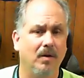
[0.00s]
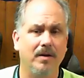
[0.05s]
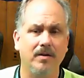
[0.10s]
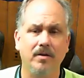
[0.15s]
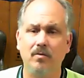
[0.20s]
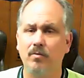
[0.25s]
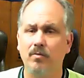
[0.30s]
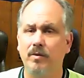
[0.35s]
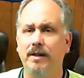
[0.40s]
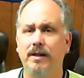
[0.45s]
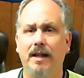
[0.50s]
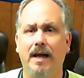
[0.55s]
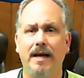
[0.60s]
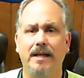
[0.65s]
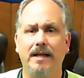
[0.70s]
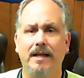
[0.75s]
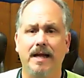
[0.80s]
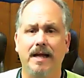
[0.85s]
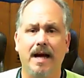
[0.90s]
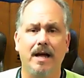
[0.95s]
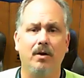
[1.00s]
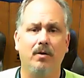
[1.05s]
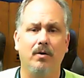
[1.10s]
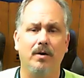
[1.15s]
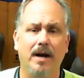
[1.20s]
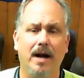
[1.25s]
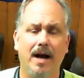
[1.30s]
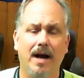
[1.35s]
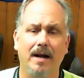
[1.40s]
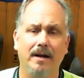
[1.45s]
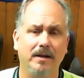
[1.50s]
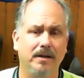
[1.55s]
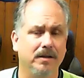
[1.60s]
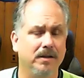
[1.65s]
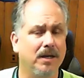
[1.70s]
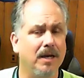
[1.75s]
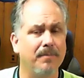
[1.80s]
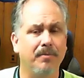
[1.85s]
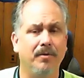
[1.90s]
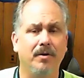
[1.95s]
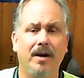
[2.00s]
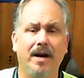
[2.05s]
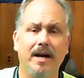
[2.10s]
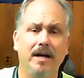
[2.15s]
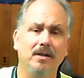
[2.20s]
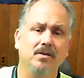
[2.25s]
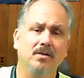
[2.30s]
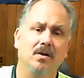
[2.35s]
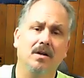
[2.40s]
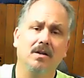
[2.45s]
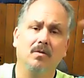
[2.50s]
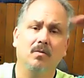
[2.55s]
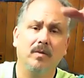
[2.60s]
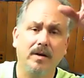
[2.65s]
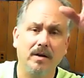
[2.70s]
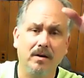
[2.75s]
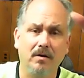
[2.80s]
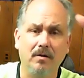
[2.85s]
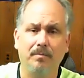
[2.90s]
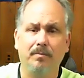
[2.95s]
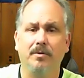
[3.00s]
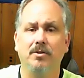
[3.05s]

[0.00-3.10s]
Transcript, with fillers: Whether we like that or not, keep your hands on the wheel,